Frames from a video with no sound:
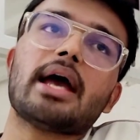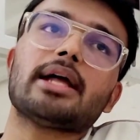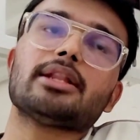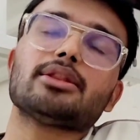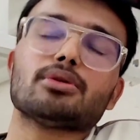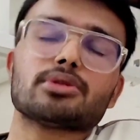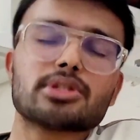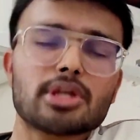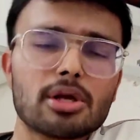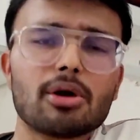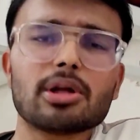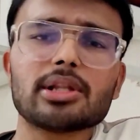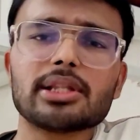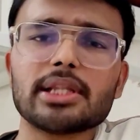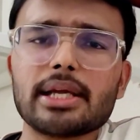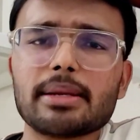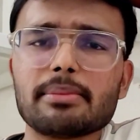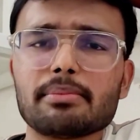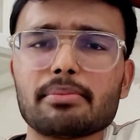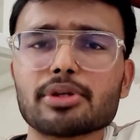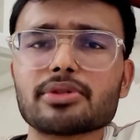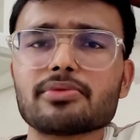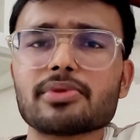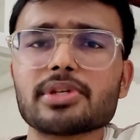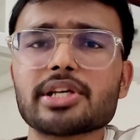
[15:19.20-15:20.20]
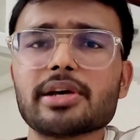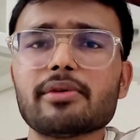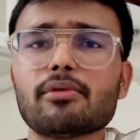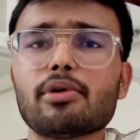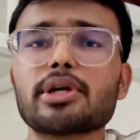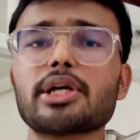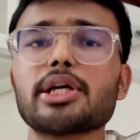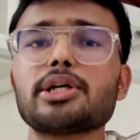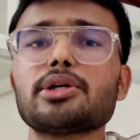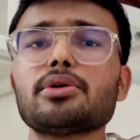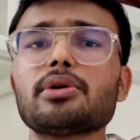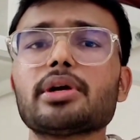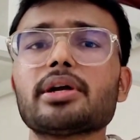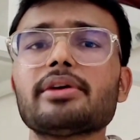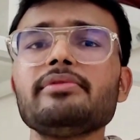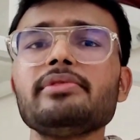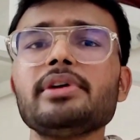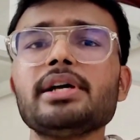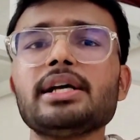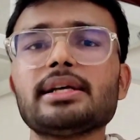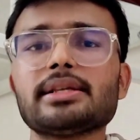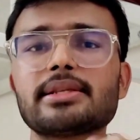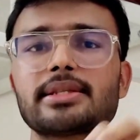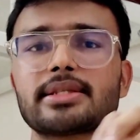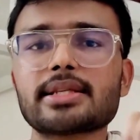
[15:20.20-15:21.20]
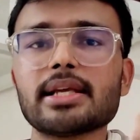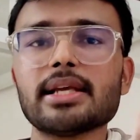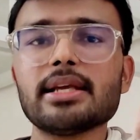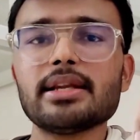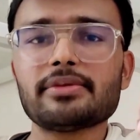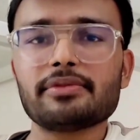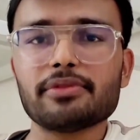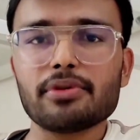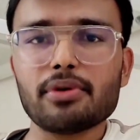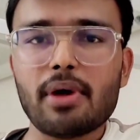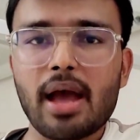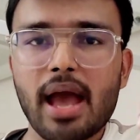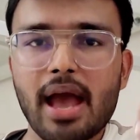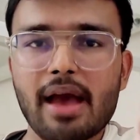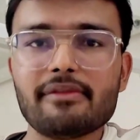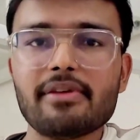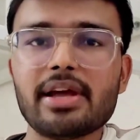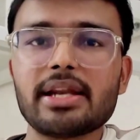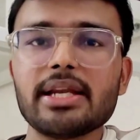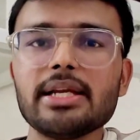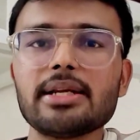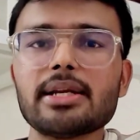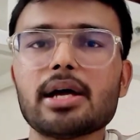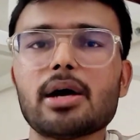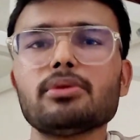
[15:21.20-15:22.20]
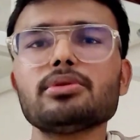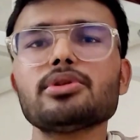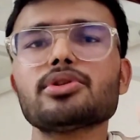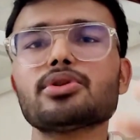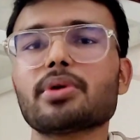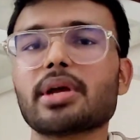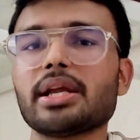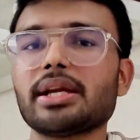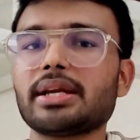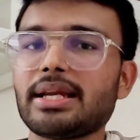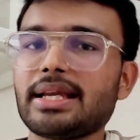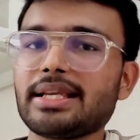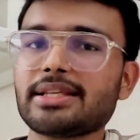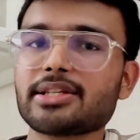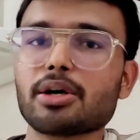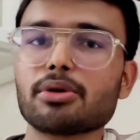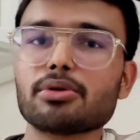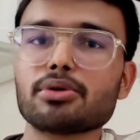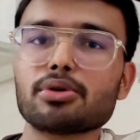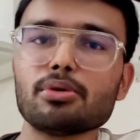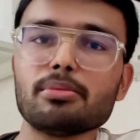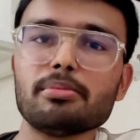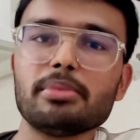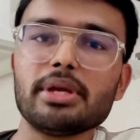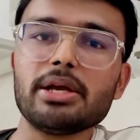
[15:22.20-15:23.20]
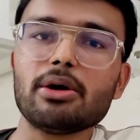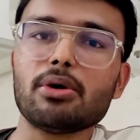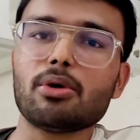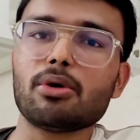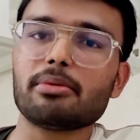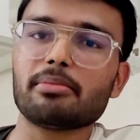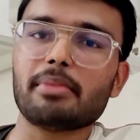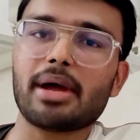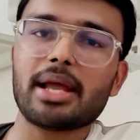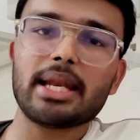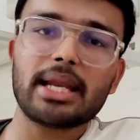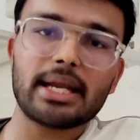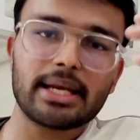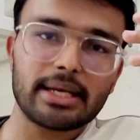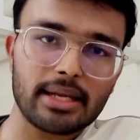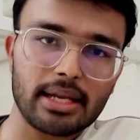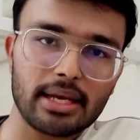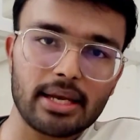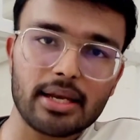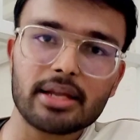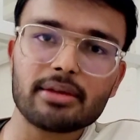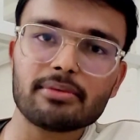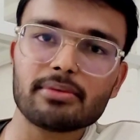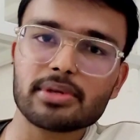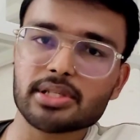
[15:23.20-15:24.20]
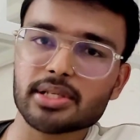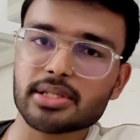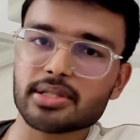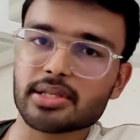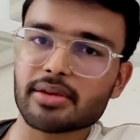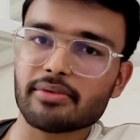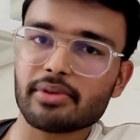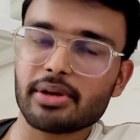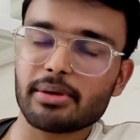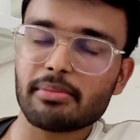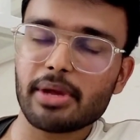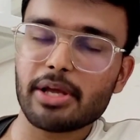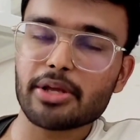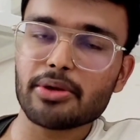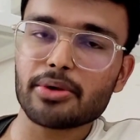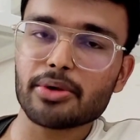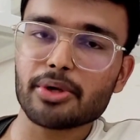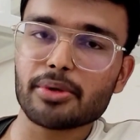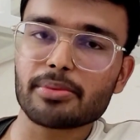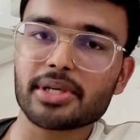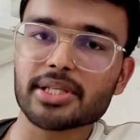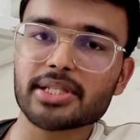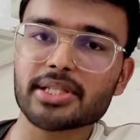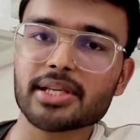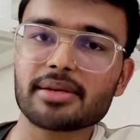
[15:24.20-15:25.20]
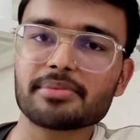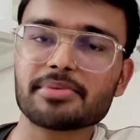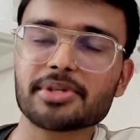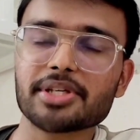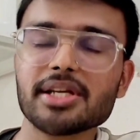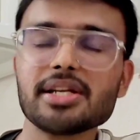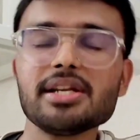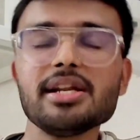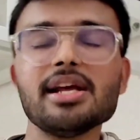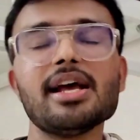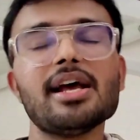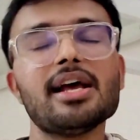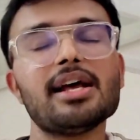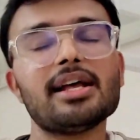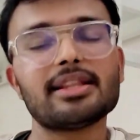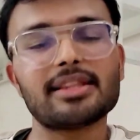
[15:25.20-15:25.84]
And those are all the inputs which I wanted to give. Still, if you have any doubts, you can reach out to me on my LinkedIn link, which is given in my YouTube description.